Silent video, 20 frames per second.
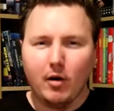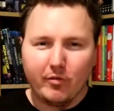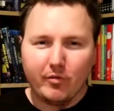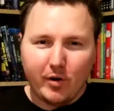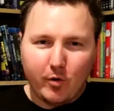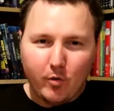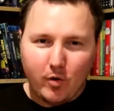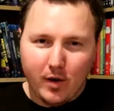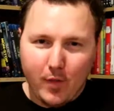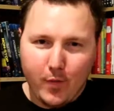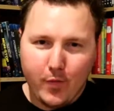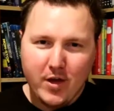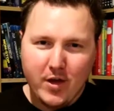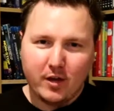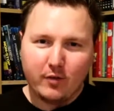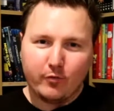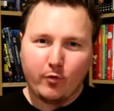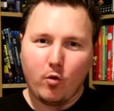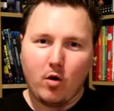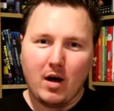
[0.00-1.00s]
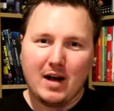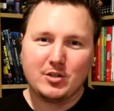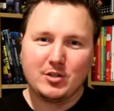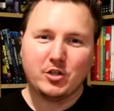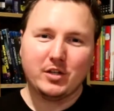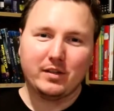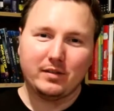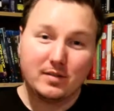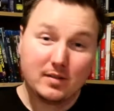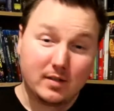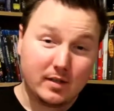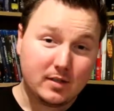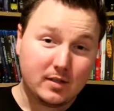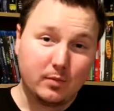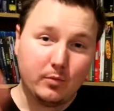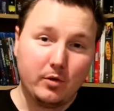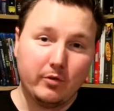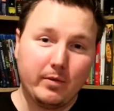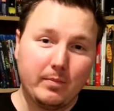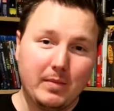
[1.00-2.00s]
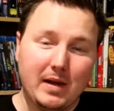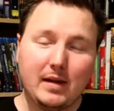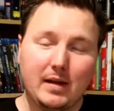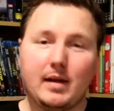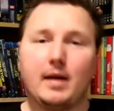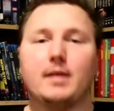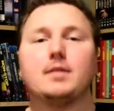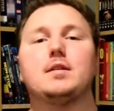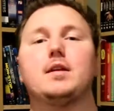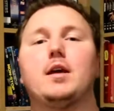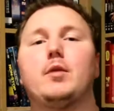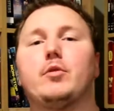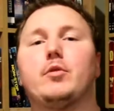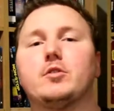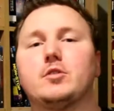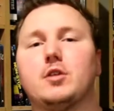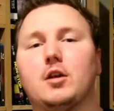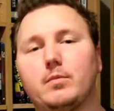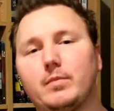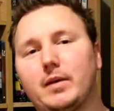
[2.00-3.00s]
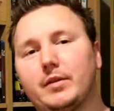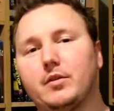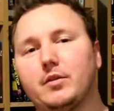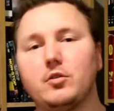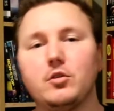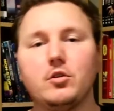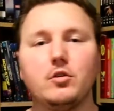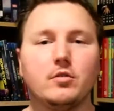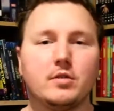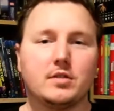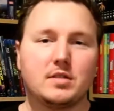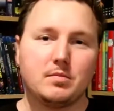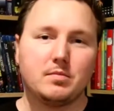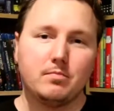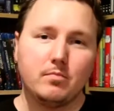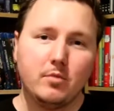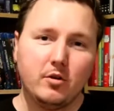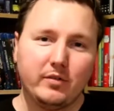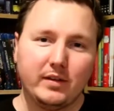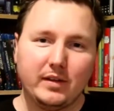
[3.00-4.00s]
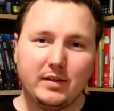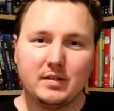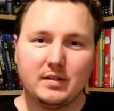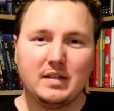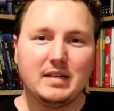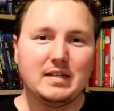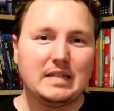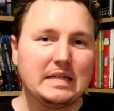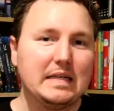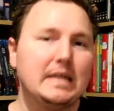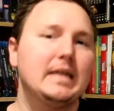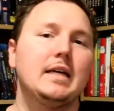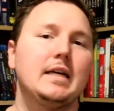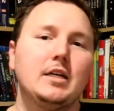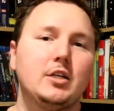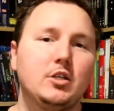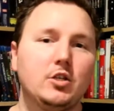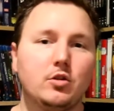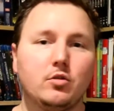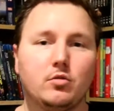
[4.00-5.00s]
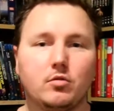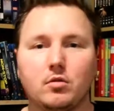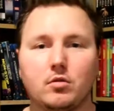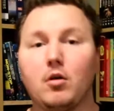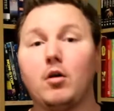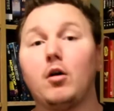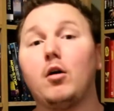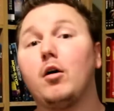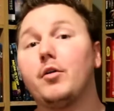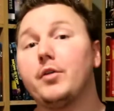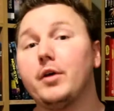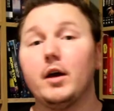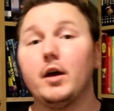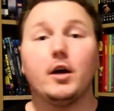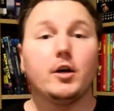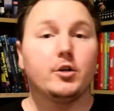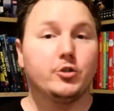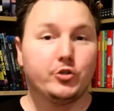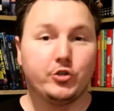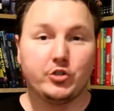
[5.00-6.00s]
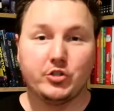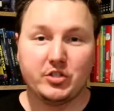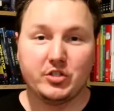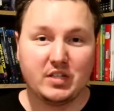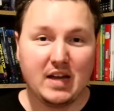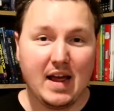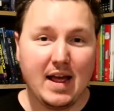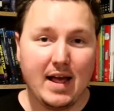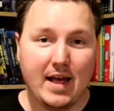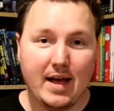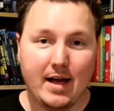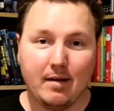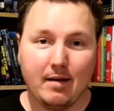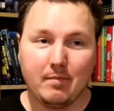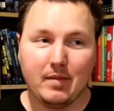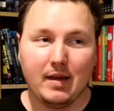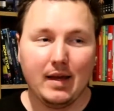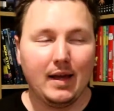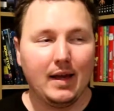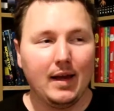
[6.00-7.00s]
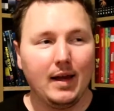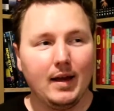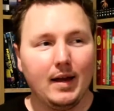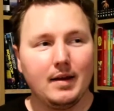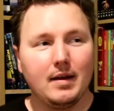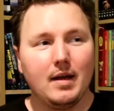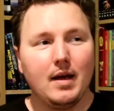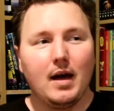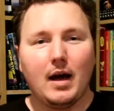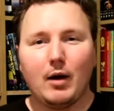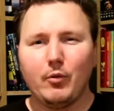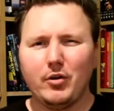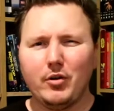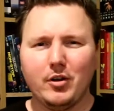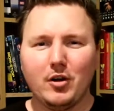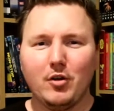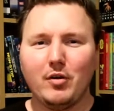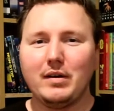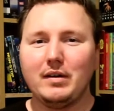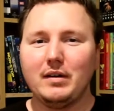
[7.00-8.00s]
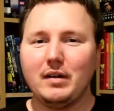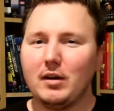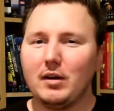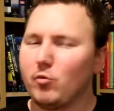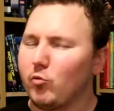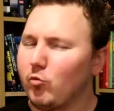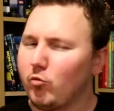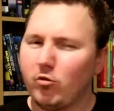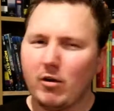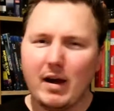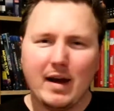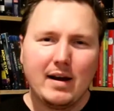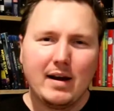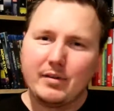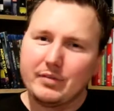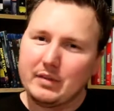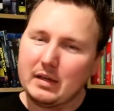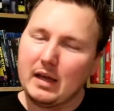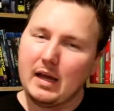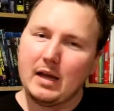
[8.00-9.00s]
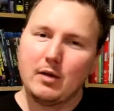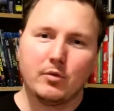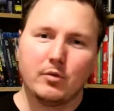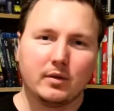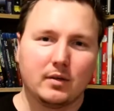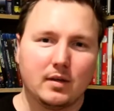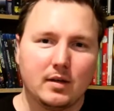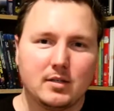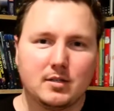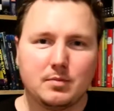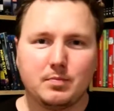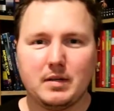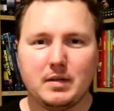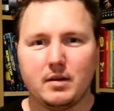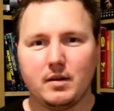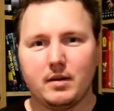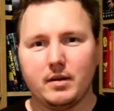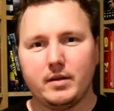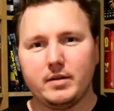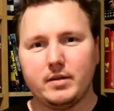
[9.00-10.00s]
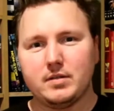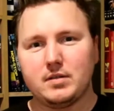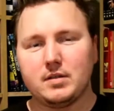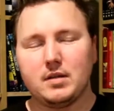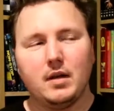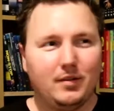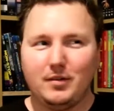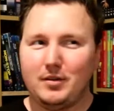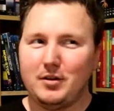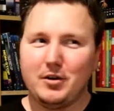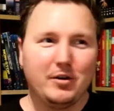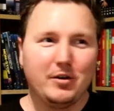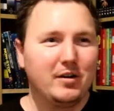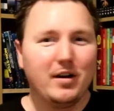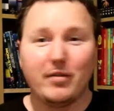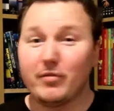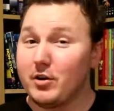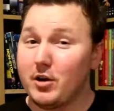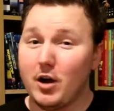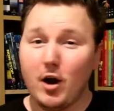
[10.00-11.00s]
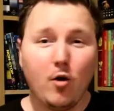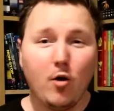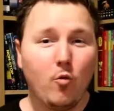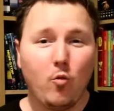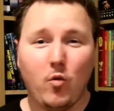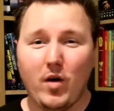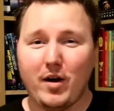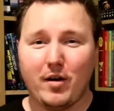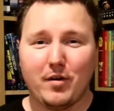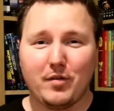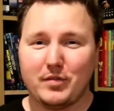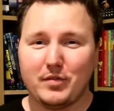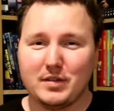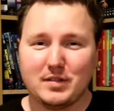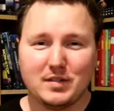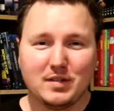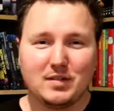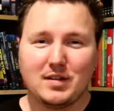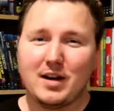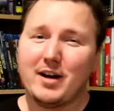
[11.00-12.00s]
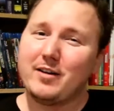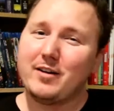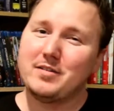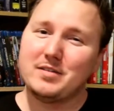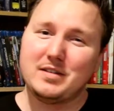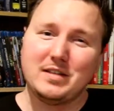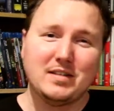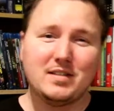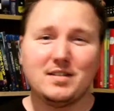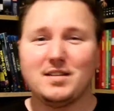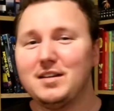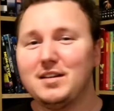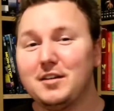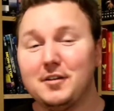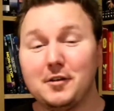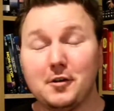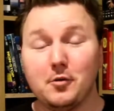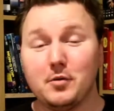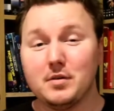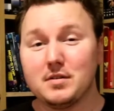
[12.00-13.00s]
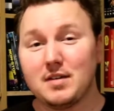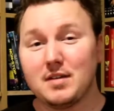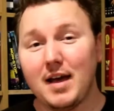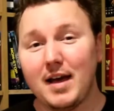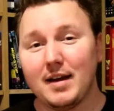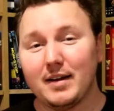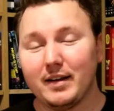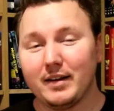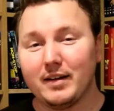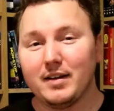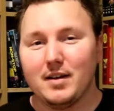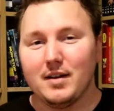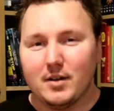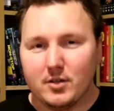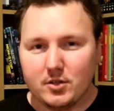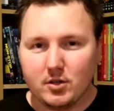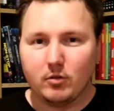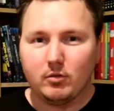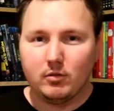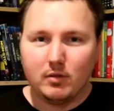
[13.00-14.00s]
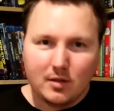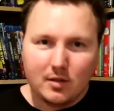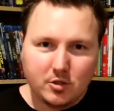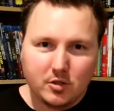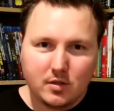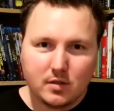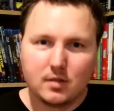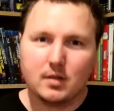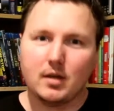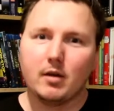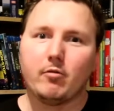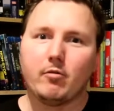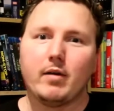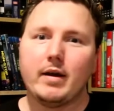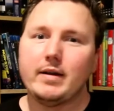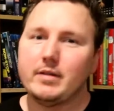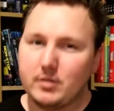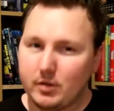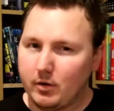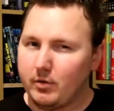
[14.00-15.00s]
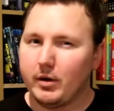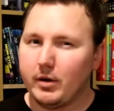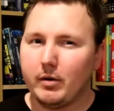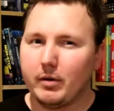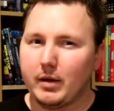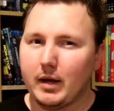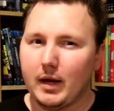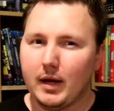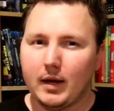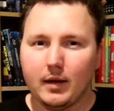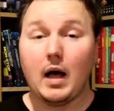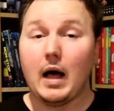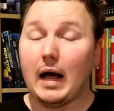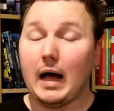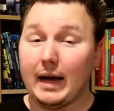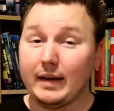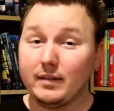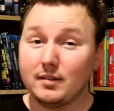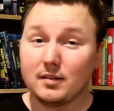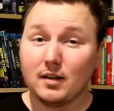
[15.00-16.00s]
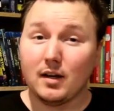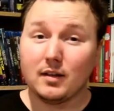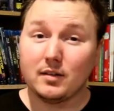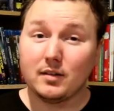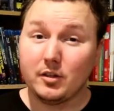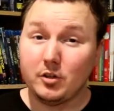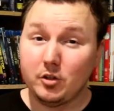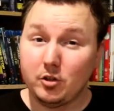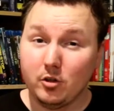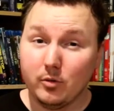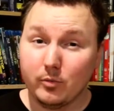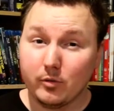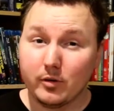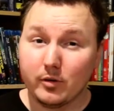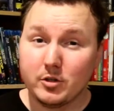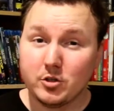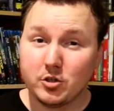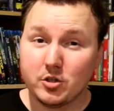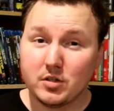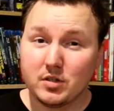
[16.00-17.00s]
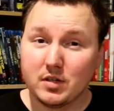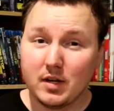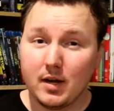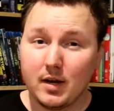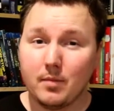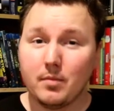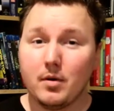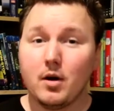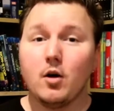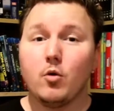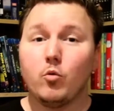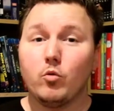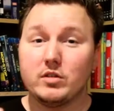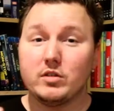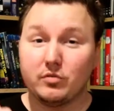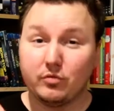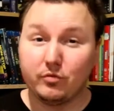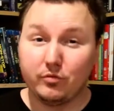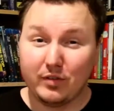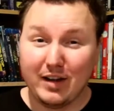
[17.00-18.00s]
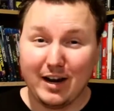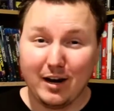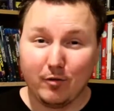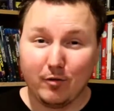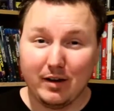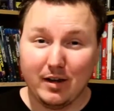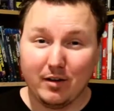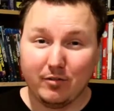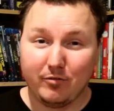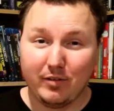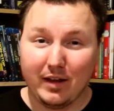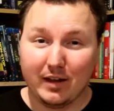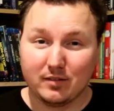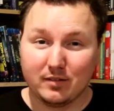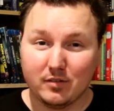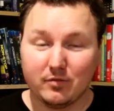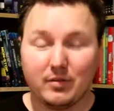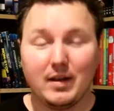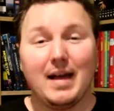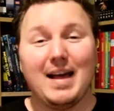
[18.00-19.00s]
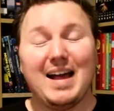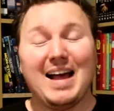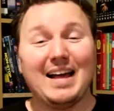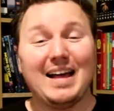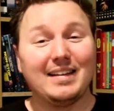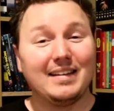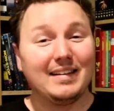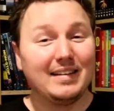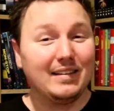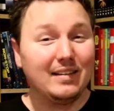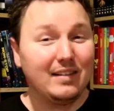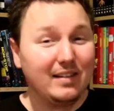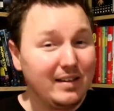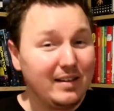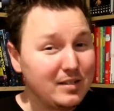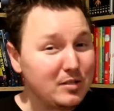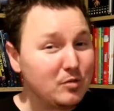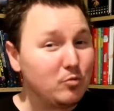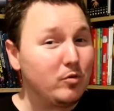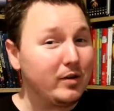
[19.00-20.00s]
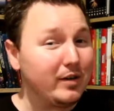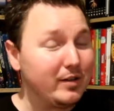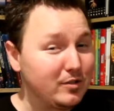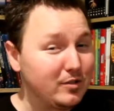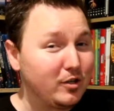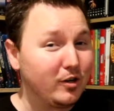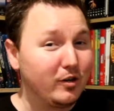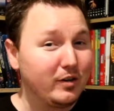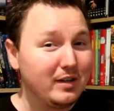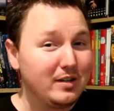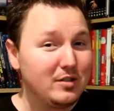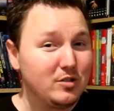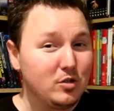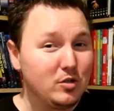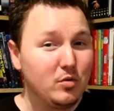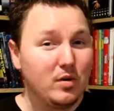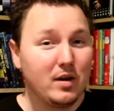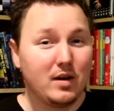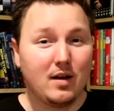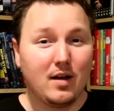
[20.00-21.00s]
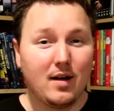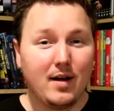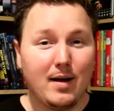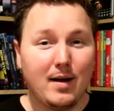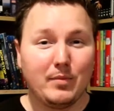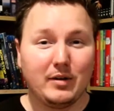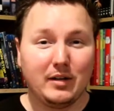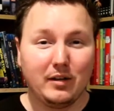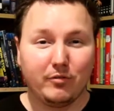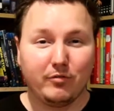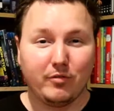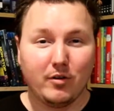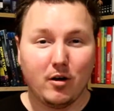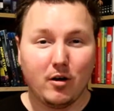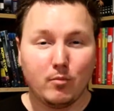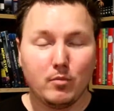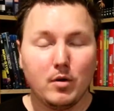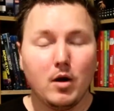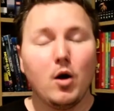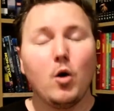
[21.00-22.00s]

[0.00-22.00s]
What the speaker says: everyone, thank you for watching. This is the movie Maniac. Today we're talking about the newest movie in the DCEU called Shazam. And I want to go ahead and get right out the gate with this because, you never know where this entire DCEU is heading. So let's just get right to it, okay? I thought the humor in Shazam was very effective, at least when it turned into a comedy film.